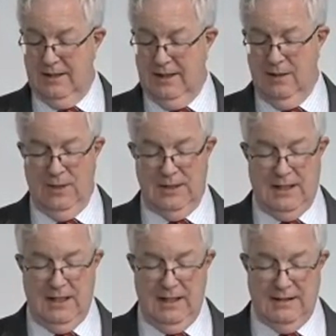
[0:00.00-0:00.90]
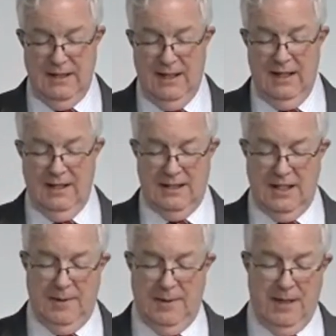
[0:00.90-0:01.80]
in which case it
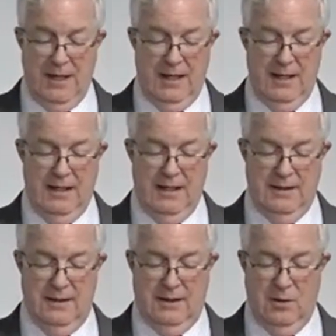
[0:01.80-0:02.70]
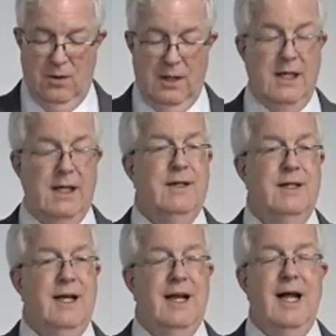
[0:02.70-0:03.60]
shall be made to the court hearing
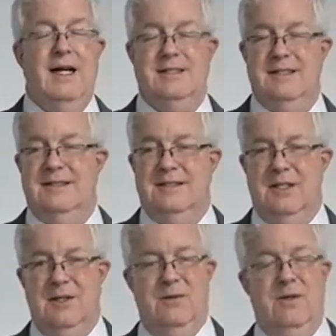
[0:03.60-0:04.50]
that action. So